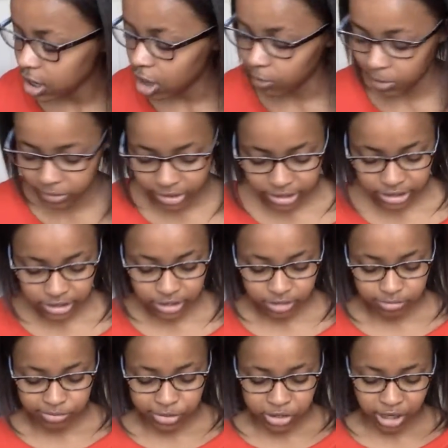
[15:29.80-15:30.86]
Oh well, this
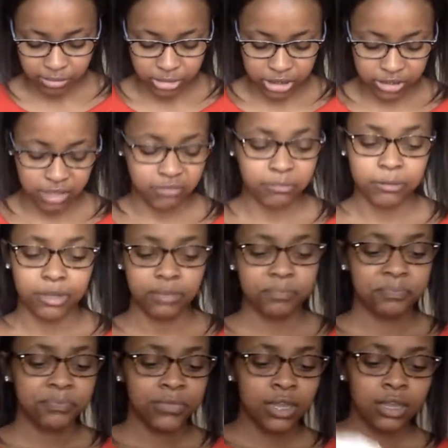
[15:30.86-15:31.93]
isn't pajama stuff, but
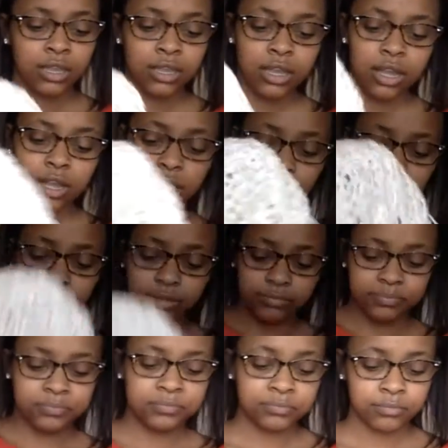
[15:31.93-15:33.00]

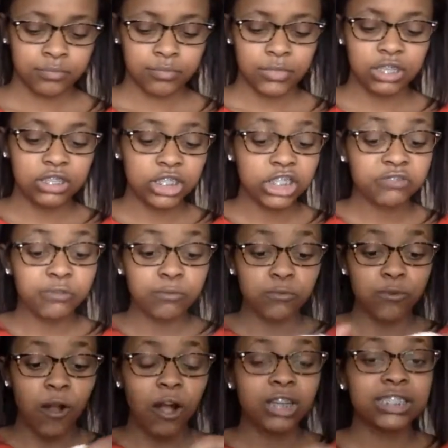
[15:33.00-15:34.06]
um, this is from
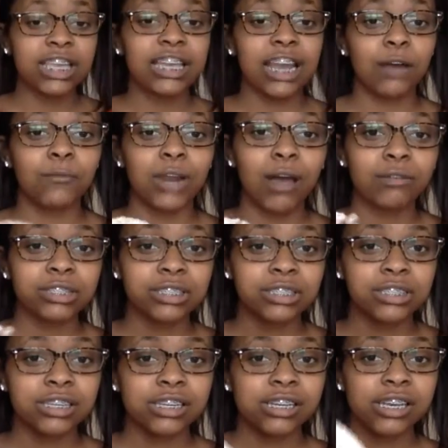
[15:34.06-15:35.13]
Ross, and when I was in
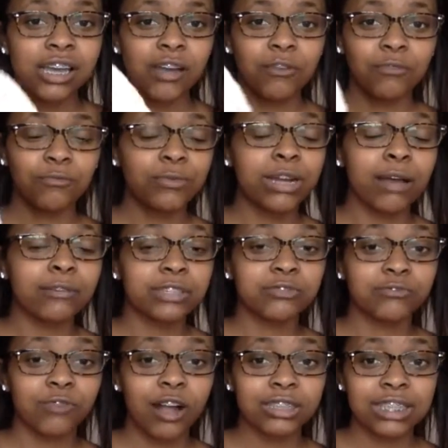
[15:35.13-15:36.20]
the when I was in
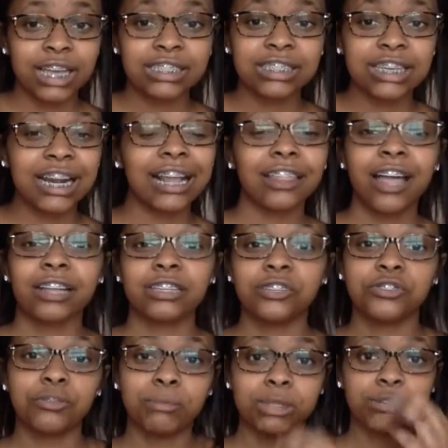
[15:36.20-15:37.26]
Ross, I said I liked it
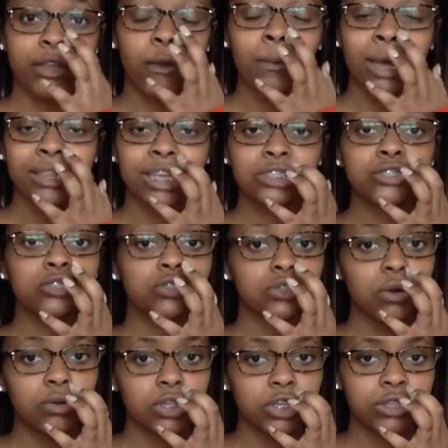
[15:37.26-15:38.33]
so much. I was like, oh my god, that's
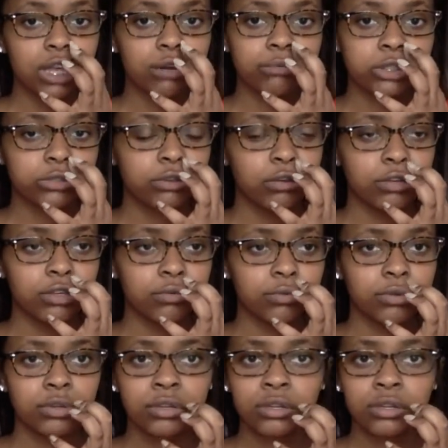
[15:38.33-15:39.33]
so cute. That would be so cute.